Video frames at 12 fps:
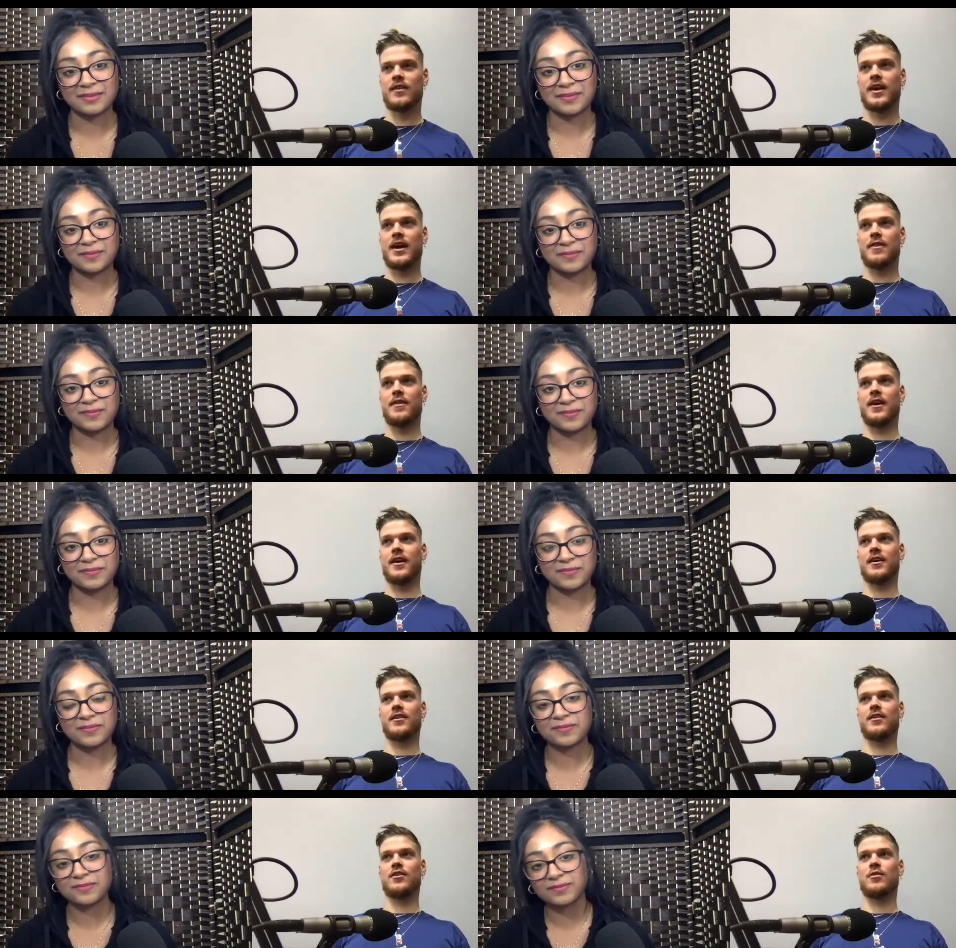Speaker 1: Like I think,
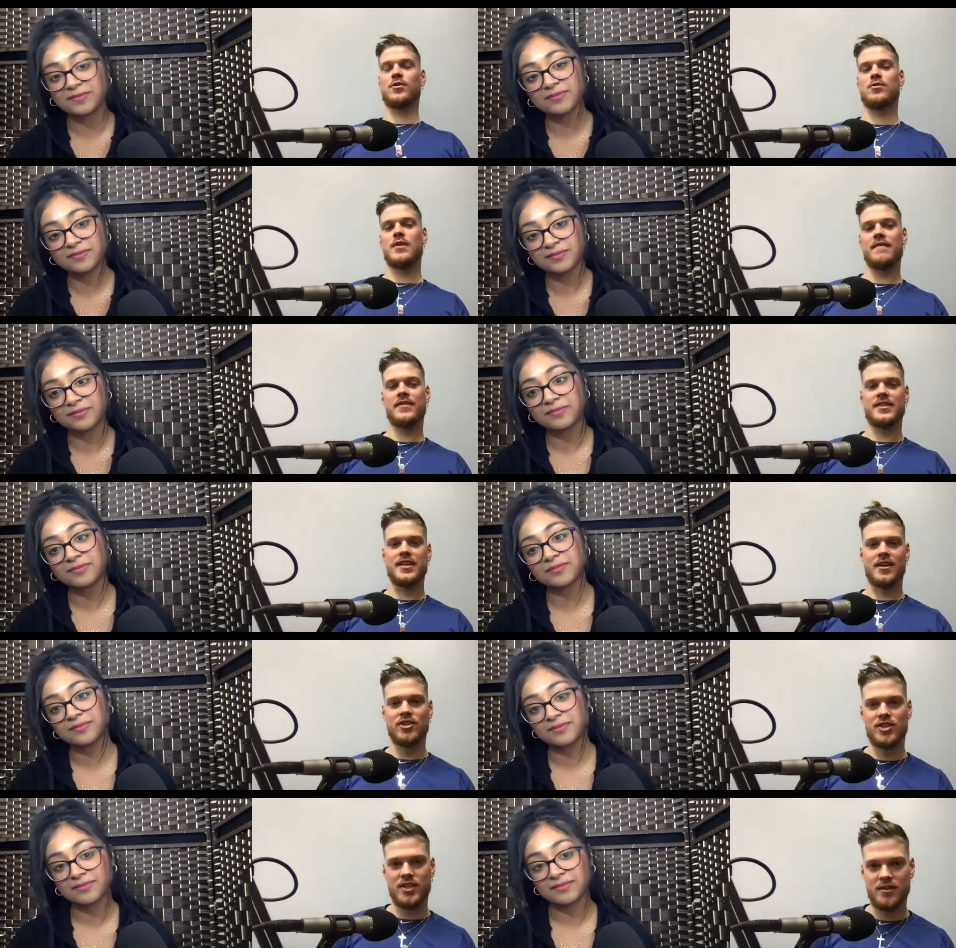you know, when you have
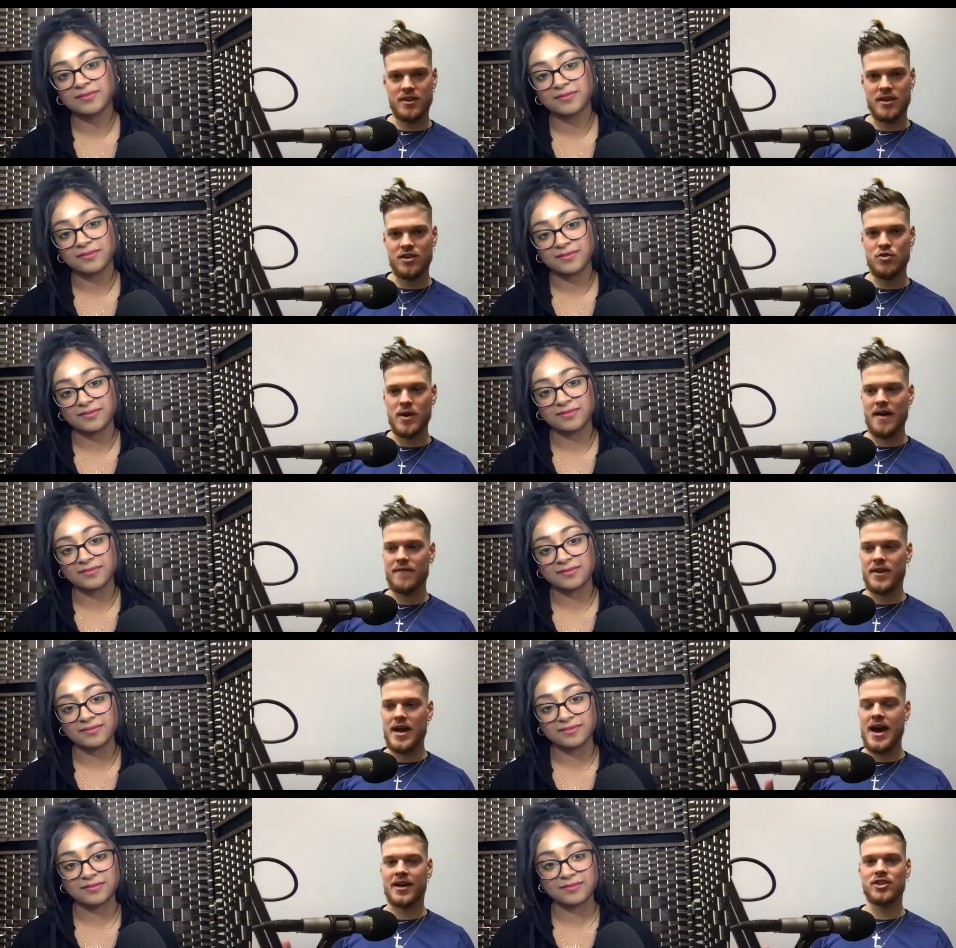intention and you have an
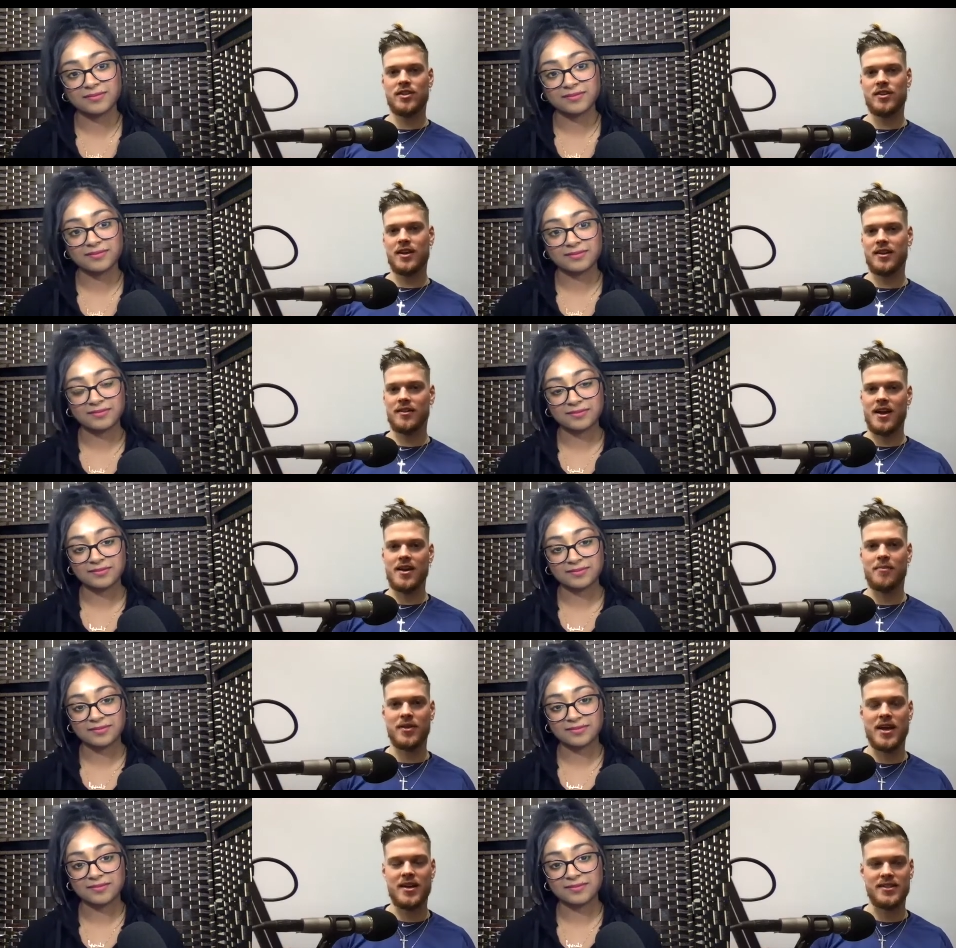action that can line up
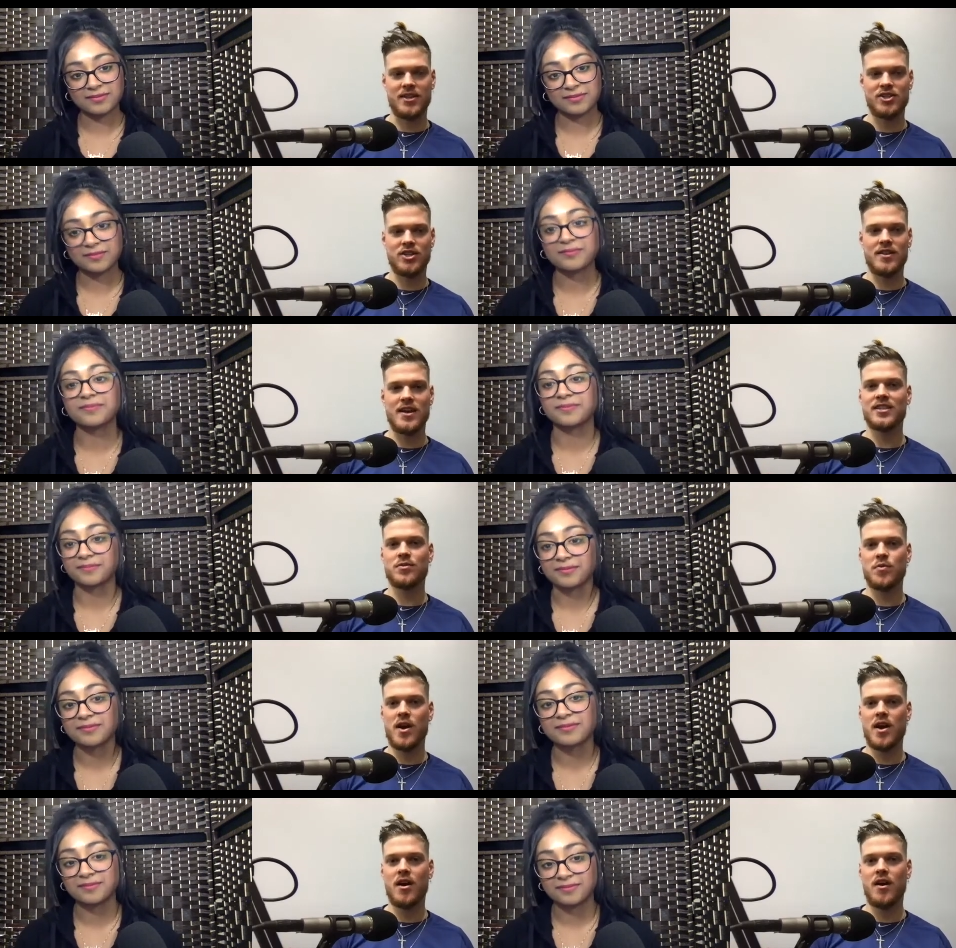with that intention, that's
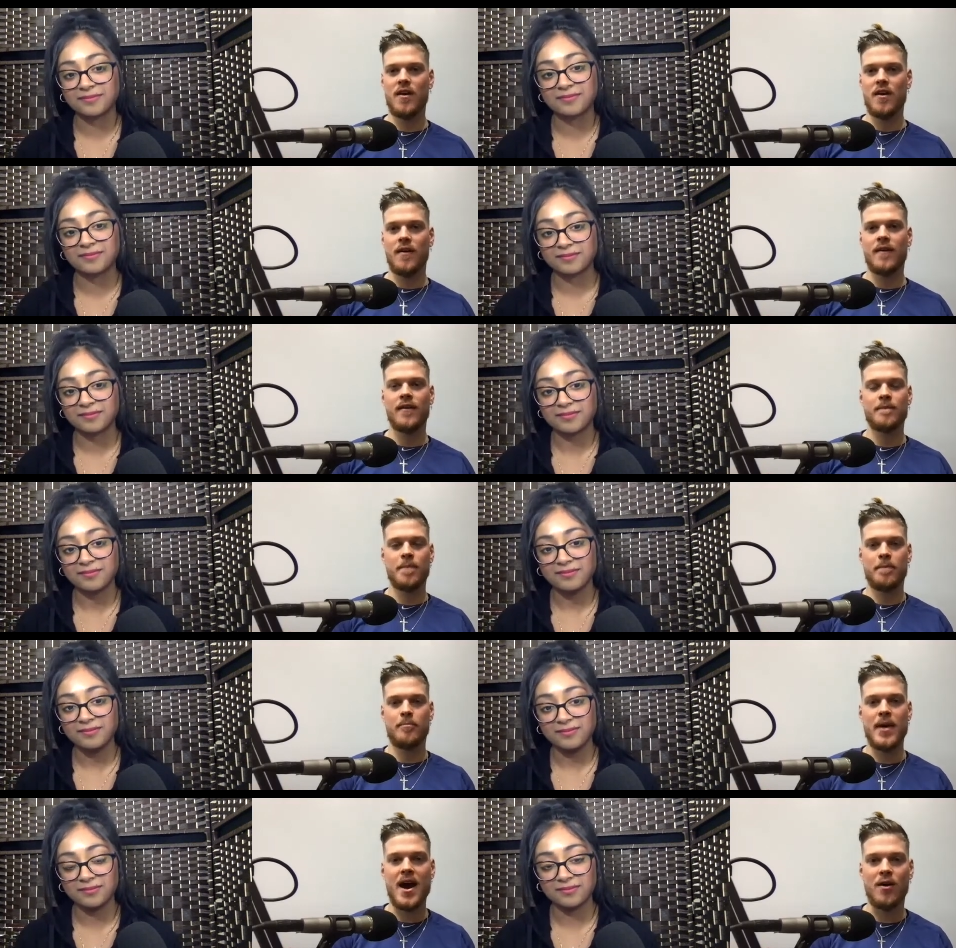where
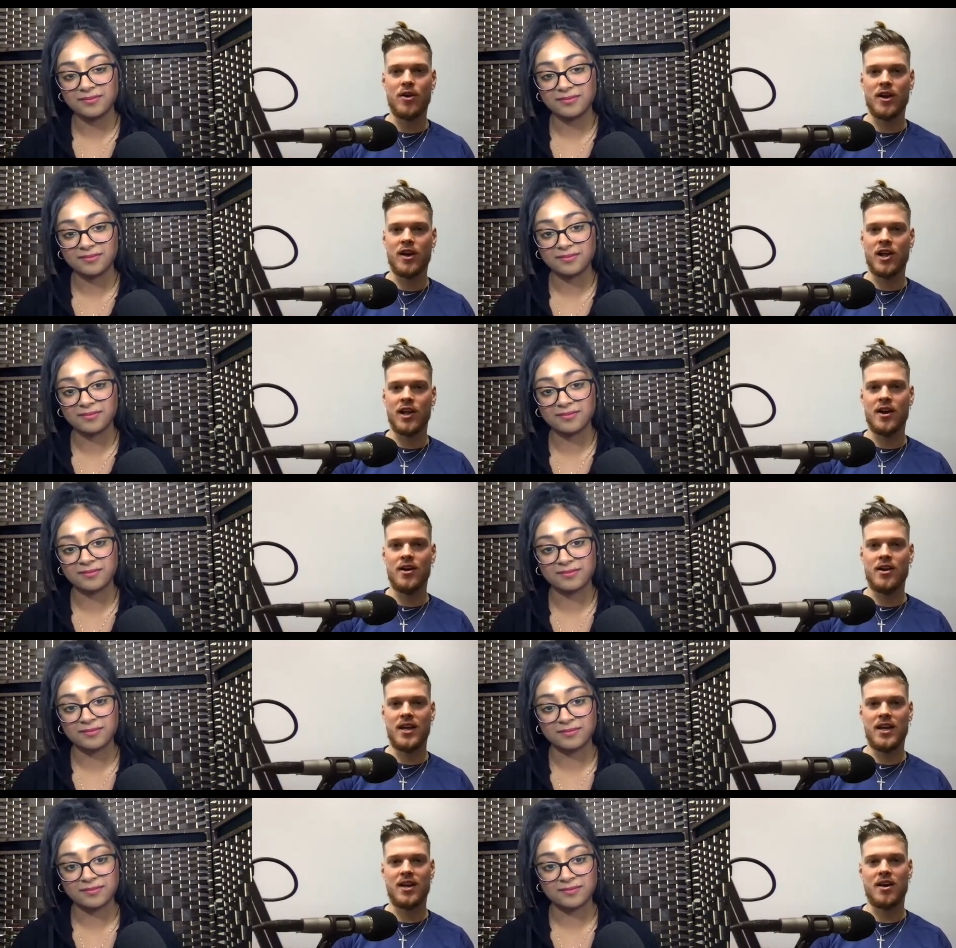power and
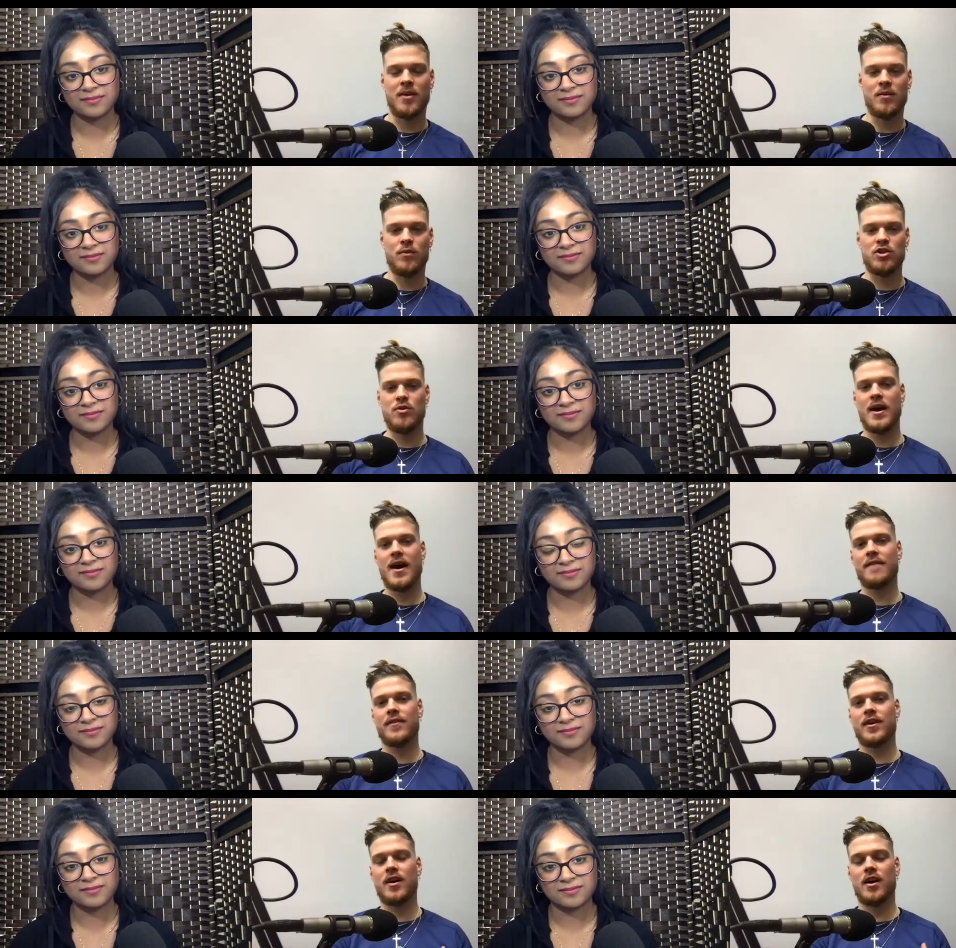clarity can come in when you
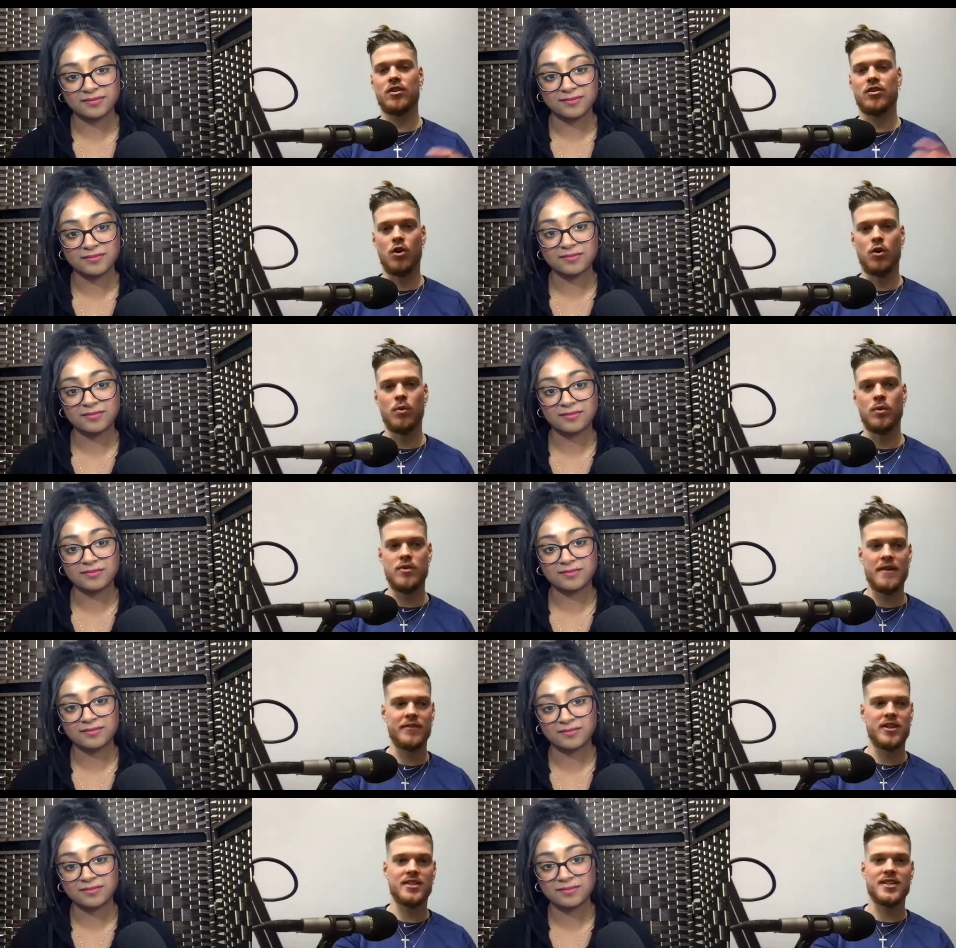have a, a goal, when you
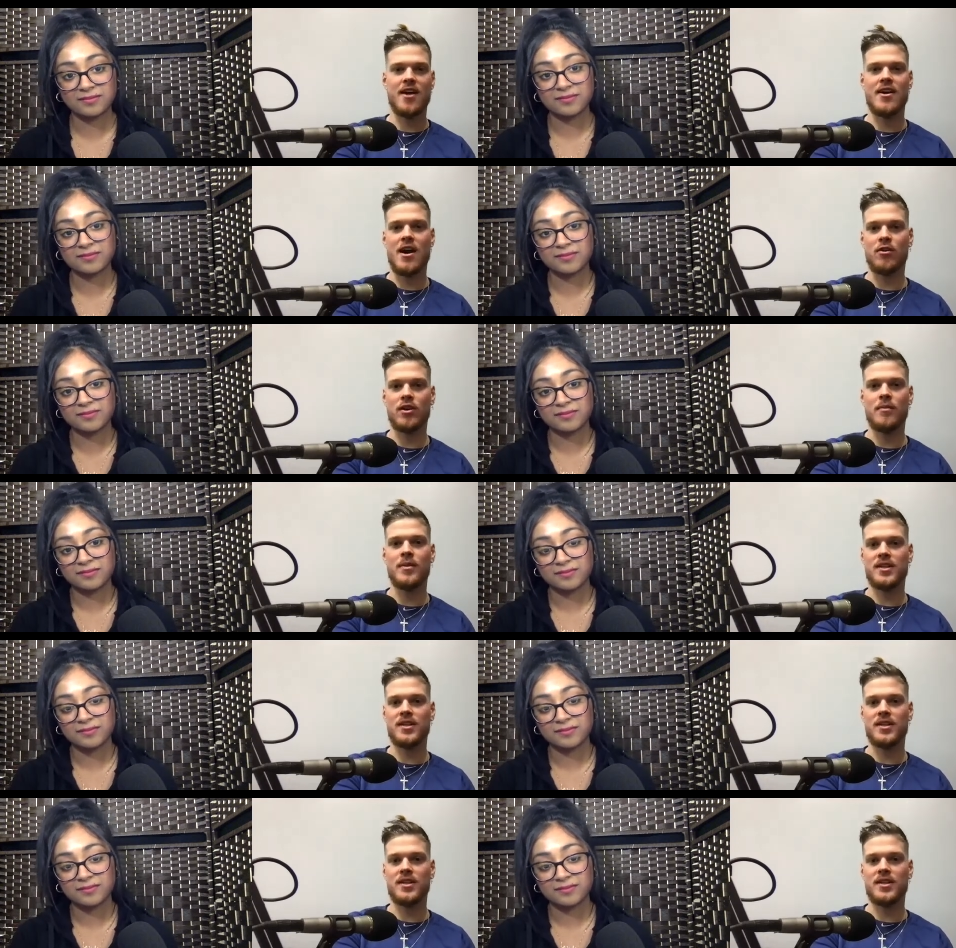have a desired outcome.